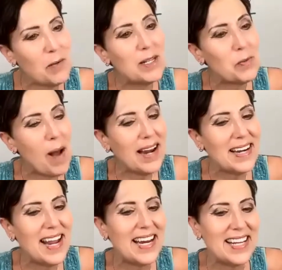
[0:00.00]
Well,
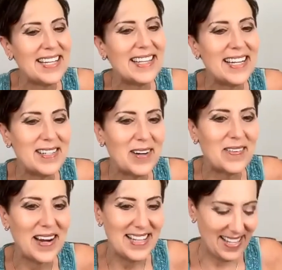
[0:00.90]
spontaneity can lead to
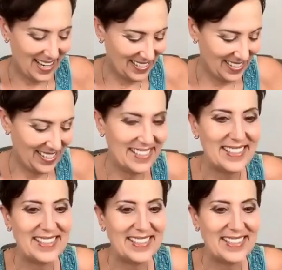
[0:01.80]
great things.